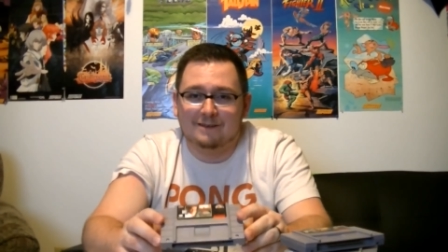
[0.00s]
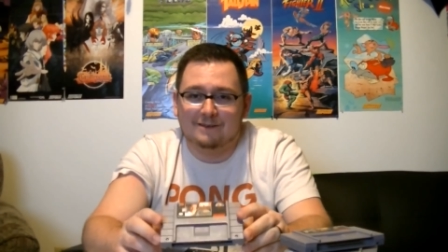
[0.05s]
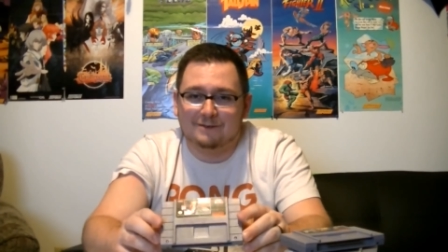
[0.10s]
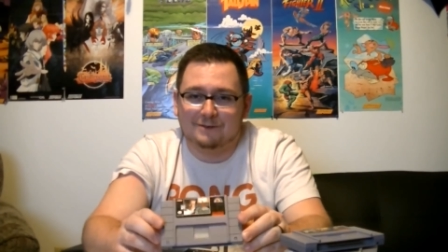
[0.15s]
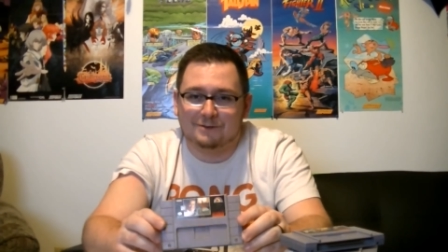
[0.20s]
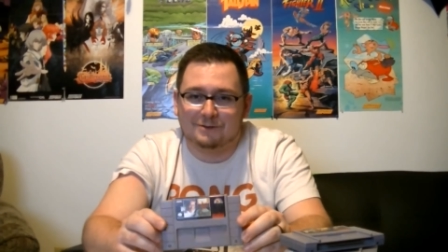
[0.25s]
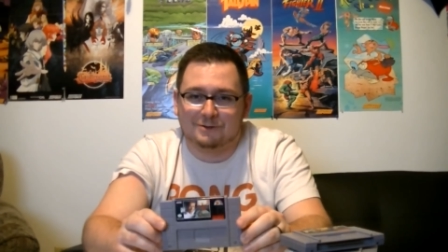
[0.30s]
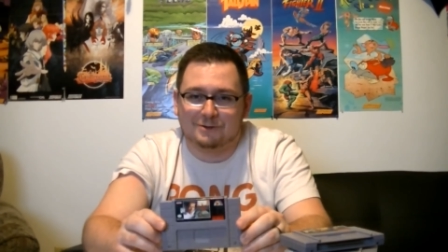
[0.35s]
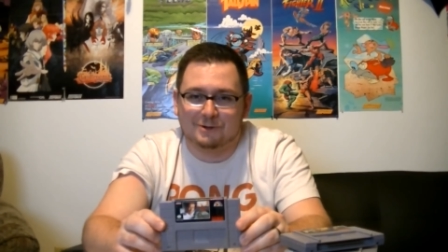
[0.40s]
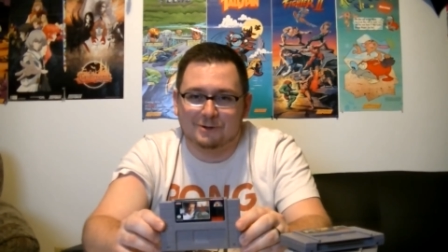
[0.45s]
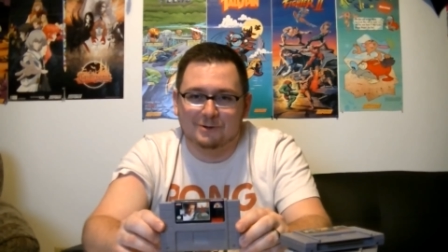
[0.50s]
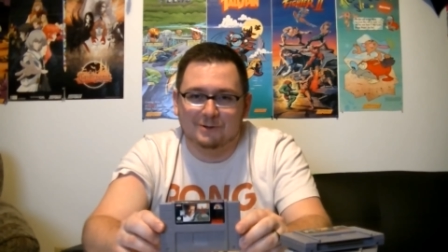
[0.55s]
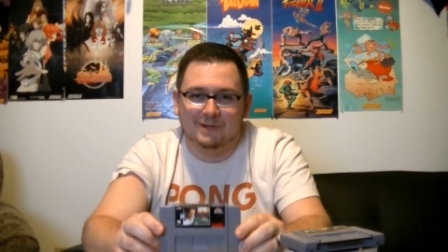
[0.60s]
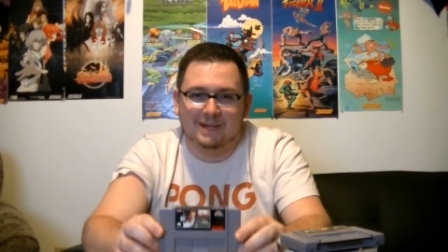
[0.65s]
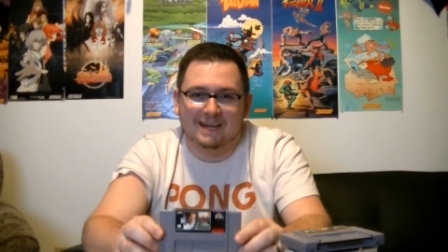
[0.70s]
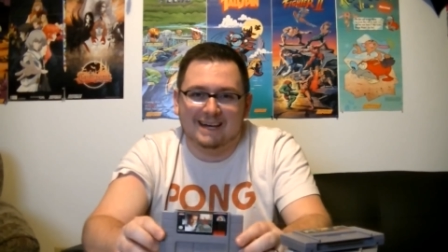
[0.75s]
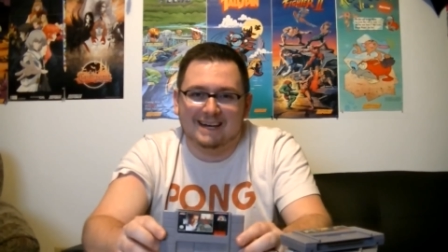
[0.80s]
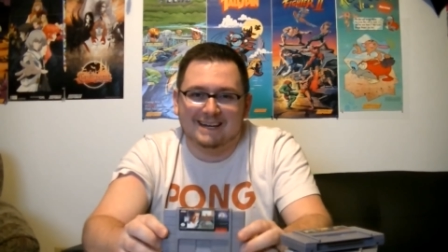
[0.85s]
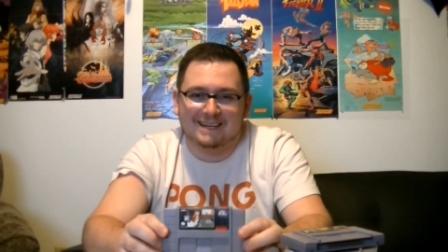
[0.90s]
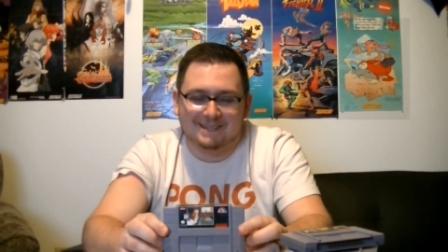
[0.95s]
It's True
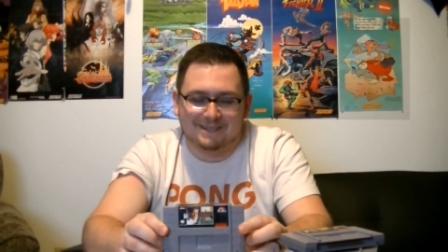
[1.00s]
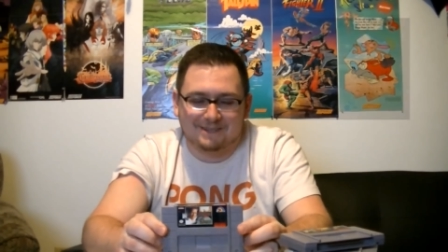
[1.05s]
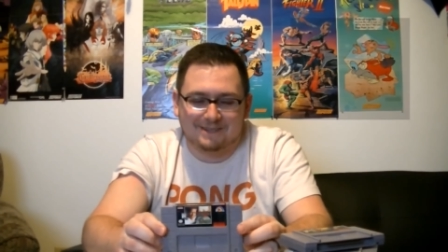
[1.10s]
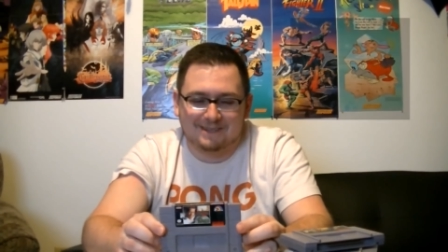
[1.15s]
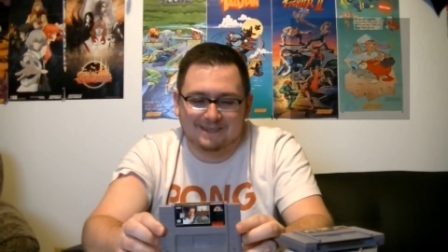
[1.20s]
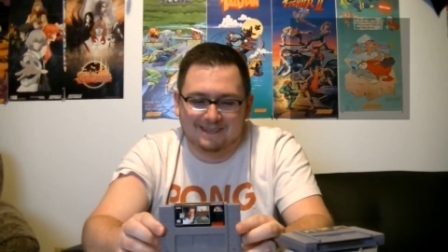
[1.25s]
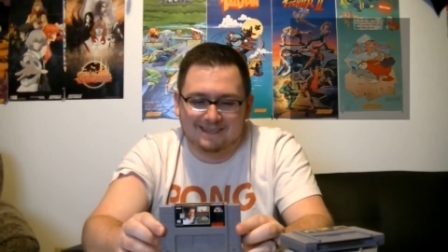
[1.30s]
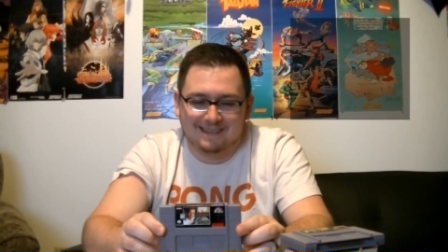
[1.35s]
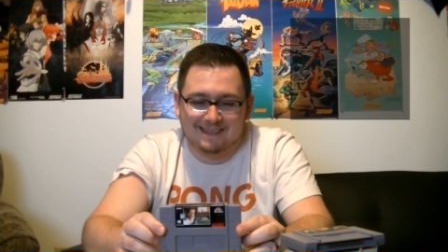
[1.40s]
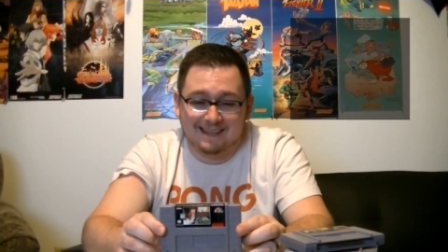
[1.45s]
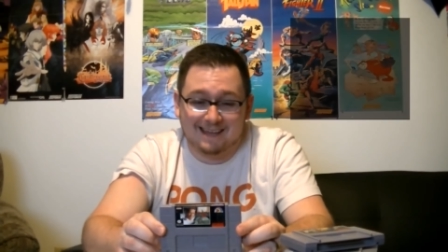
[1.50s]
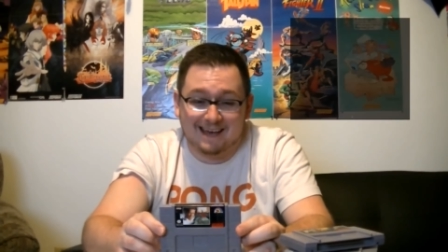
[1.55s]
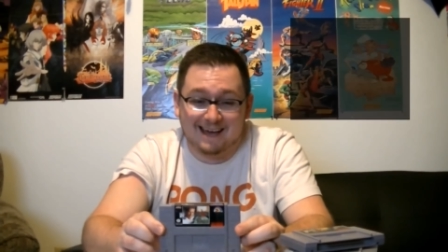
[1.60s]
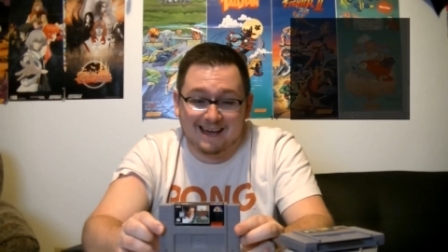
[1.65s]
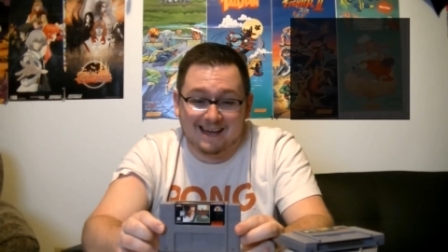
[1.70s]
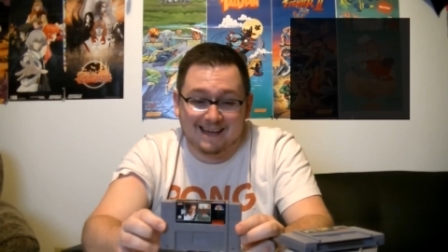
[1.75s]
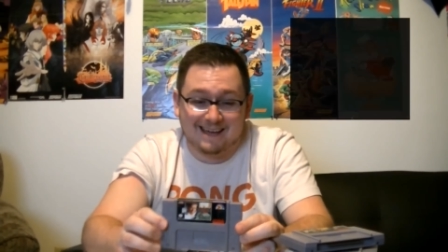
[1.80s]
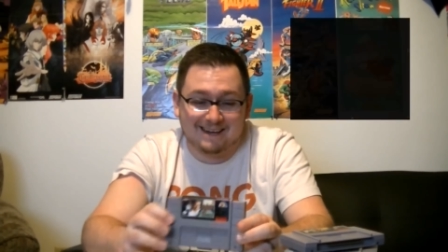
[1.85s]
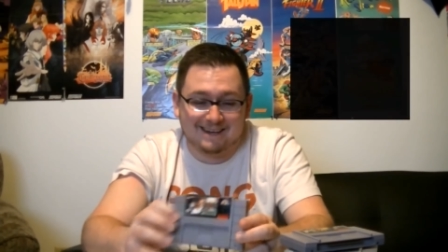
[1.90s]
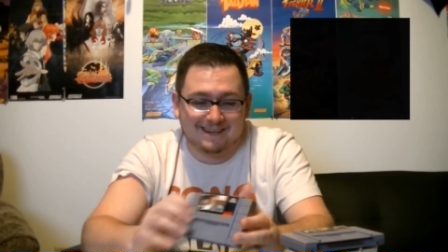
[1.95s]
Lies,
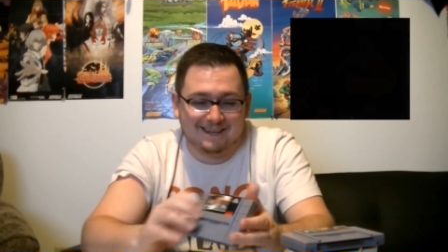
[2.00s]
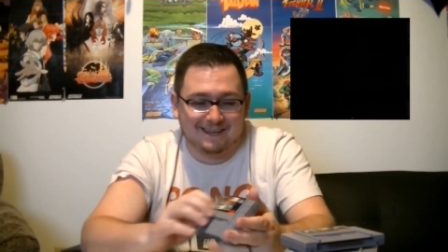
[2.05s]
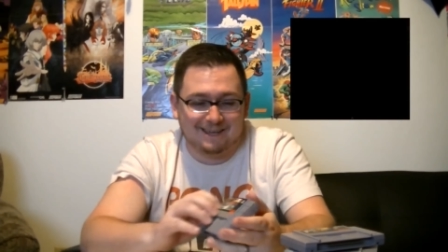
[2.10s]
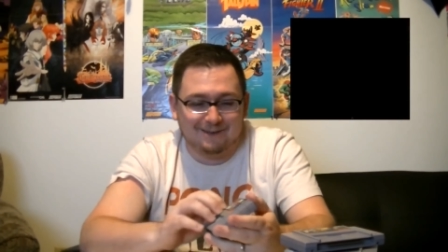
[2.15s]
and uh,